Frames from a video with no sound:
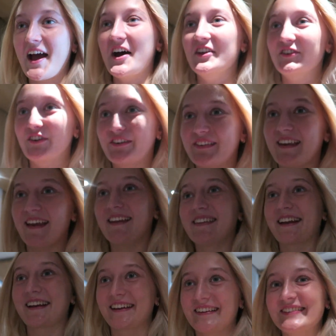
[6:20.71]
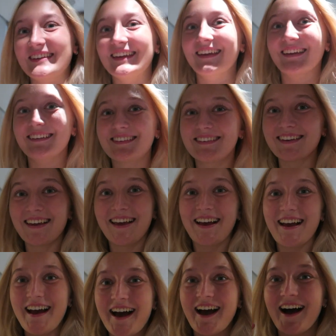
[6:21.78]
understand that I get to eat
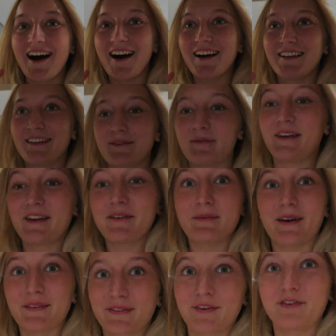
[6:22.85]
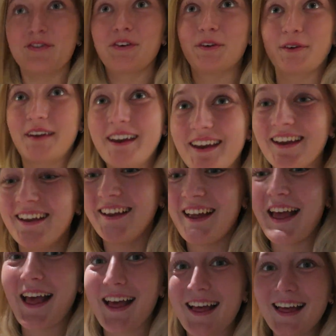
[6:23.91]
unlimited amounts of food
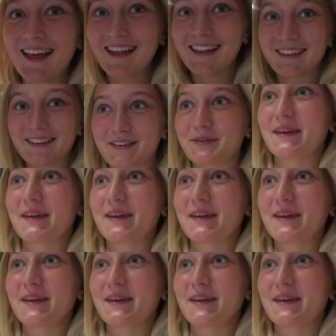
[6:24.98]
this